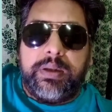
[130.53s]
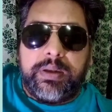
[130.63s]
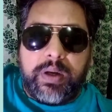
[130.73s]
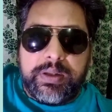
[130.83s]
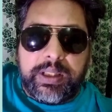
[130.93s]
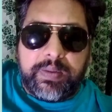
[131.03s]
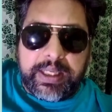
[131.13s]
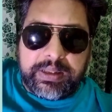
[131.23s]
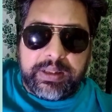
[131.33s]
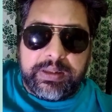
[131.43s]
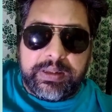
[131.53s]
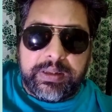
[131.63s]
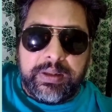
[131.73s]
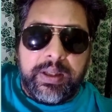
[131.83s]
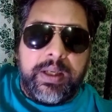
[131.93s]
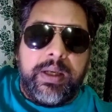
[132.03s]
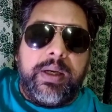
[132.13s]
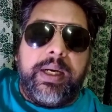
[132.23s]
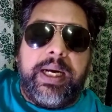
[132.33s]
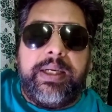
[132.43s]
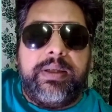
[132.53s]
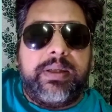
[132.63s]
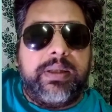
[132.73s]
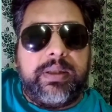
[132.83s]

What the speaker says: consequences. And